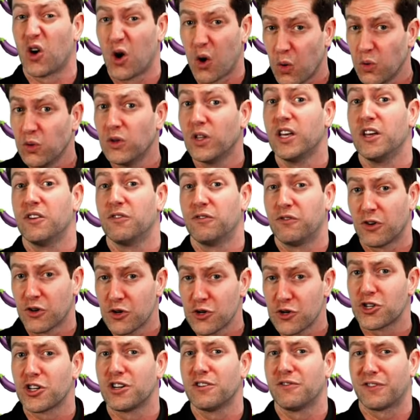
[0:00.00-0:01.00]
only
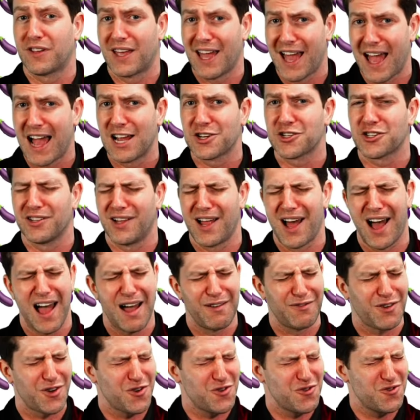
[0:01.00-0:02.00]
version of Cash
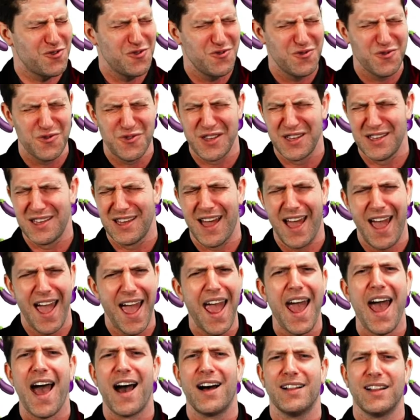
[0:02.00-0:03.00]
Live. Ooh,
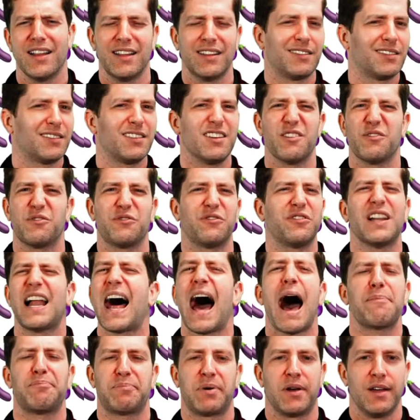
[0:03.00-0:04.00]
yeah. Let's see a
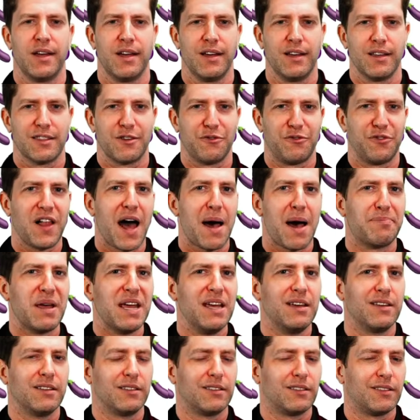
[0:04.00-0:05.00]
flop. The flop
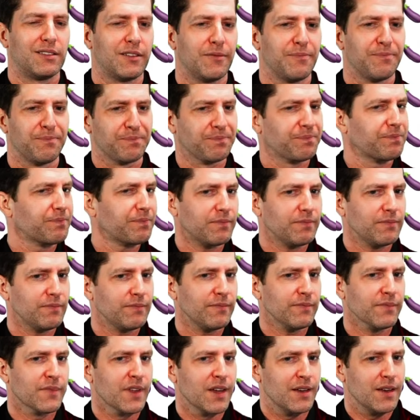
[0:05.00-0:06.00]
is
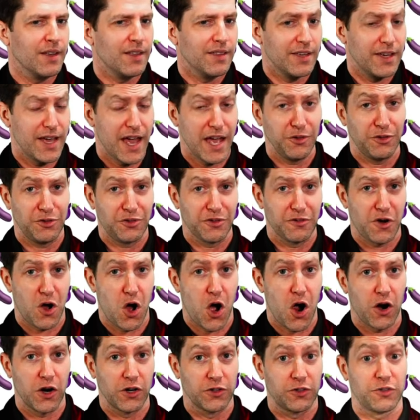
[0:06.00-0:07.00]
the Ace of
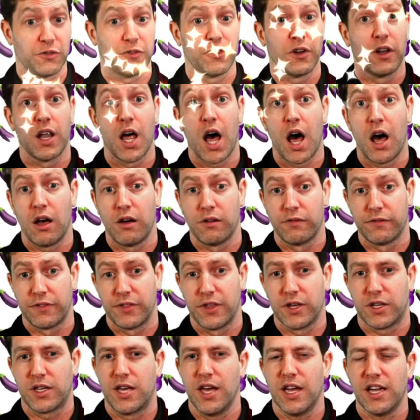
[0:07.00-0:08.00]
Hearts for love,
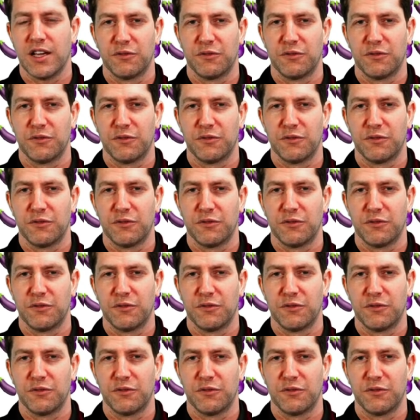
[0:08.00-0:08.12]
the King of